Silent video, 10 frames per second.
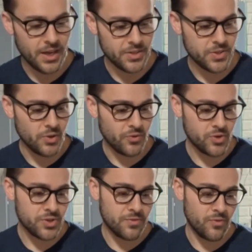So
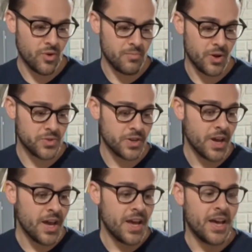first and foremost,
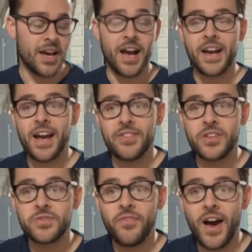I got
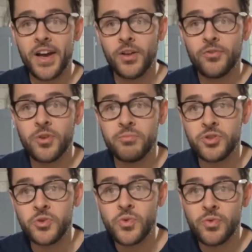this file from
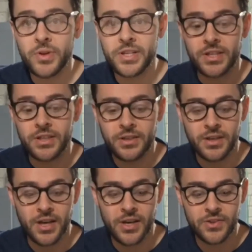Do
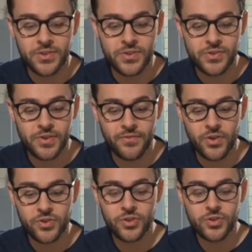3D. This is their
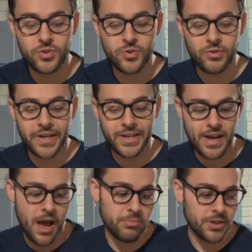version 2 Green
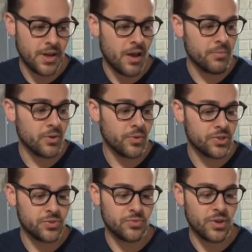Goblin helmet,
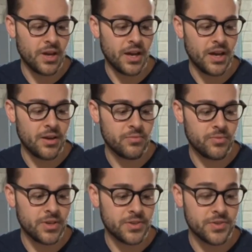which
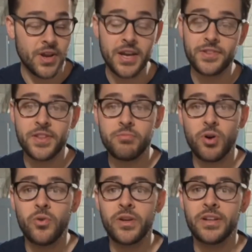is nicely
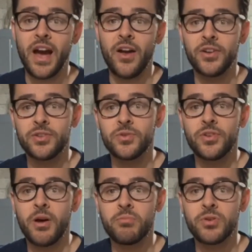broken down into a
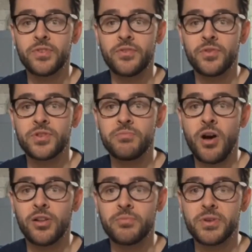number of different
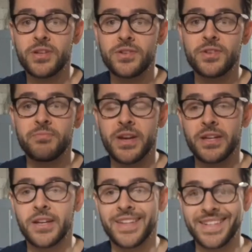smaller pieces,
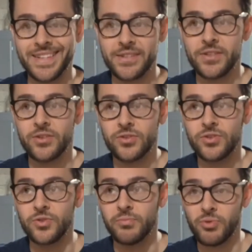making it easier
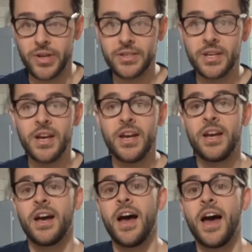to print
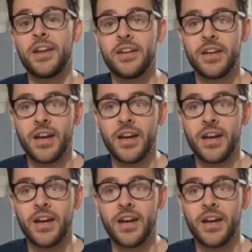on